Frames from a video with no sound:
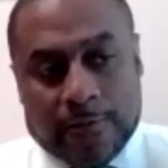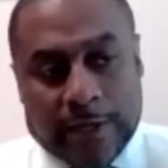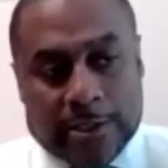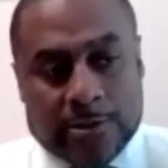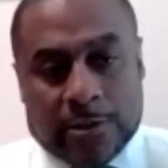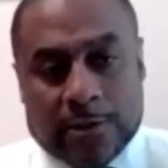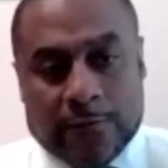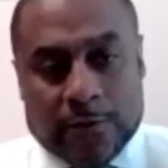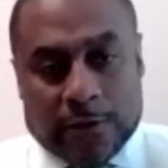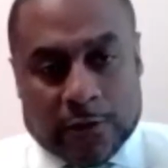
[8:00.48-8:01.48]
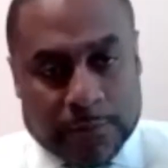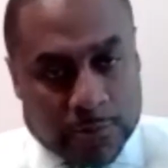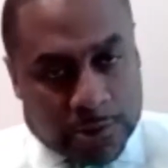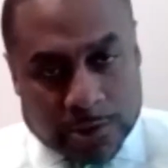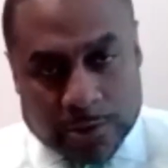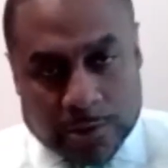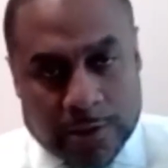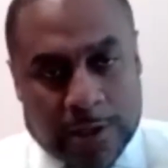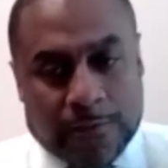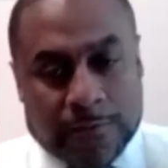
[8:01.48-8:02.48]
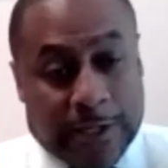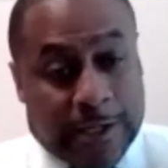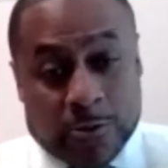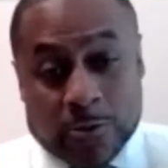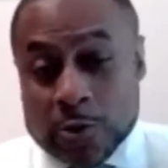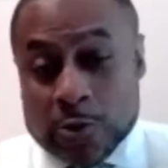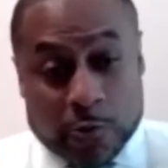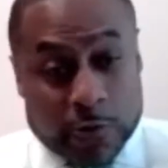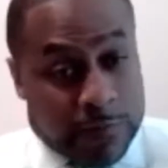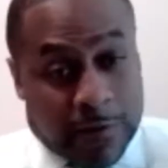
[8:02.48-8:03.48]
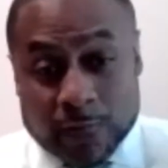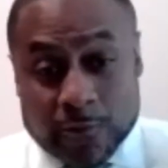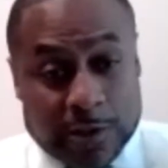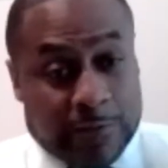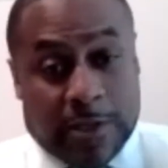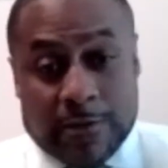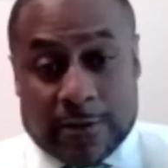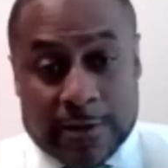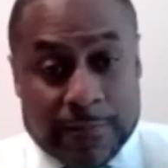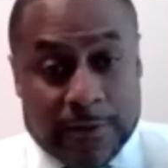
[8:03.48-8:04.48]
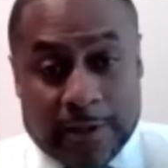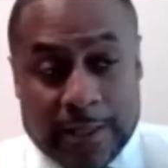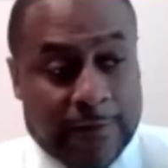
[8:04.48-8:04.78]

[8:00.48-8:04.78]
that you can give the exposure, that your endorsement really means something.